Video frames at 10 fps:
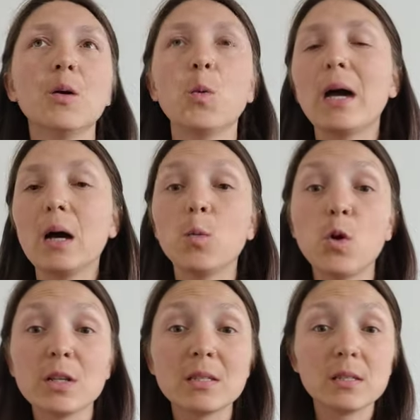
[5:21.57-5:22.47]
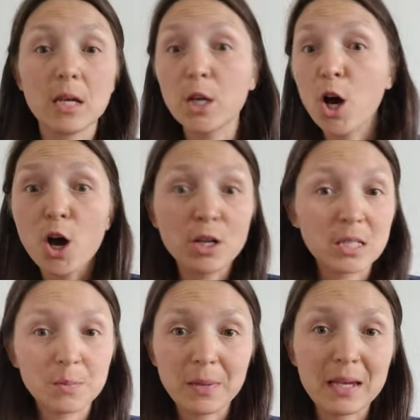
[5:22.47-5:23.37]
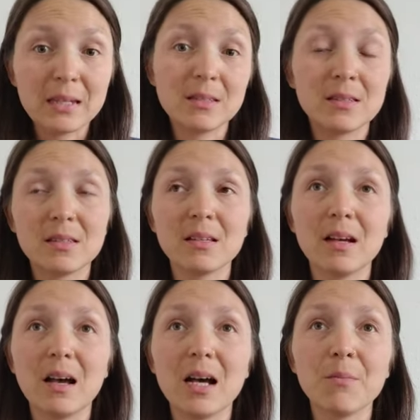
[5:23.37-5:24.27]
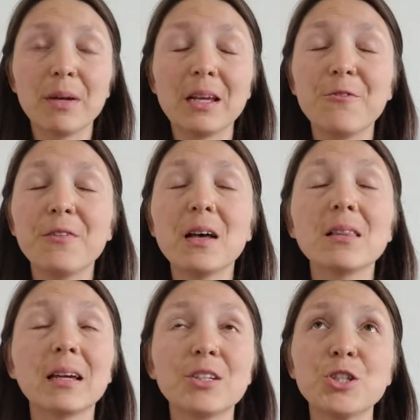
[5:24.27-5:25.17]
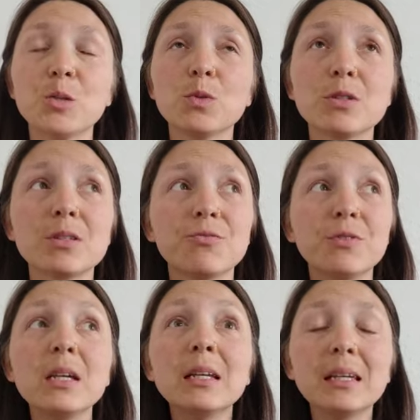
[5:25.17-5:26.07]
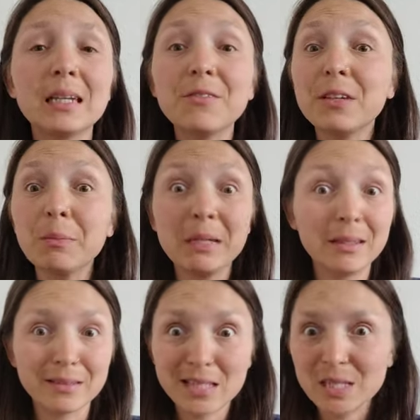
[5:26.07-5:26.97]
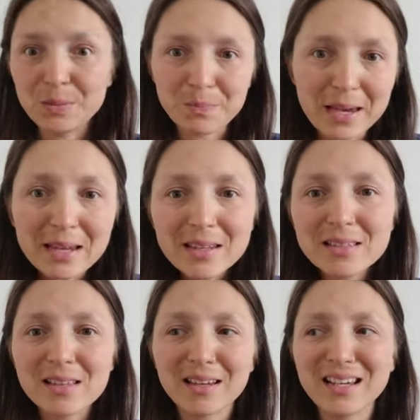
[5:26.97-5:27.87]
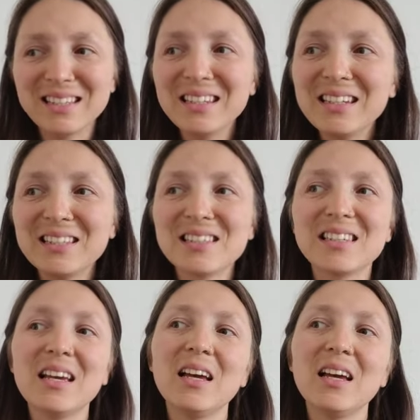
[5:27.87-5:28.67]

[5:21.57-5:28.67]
where I was in her space. And I felt like she was really giving me the space that I need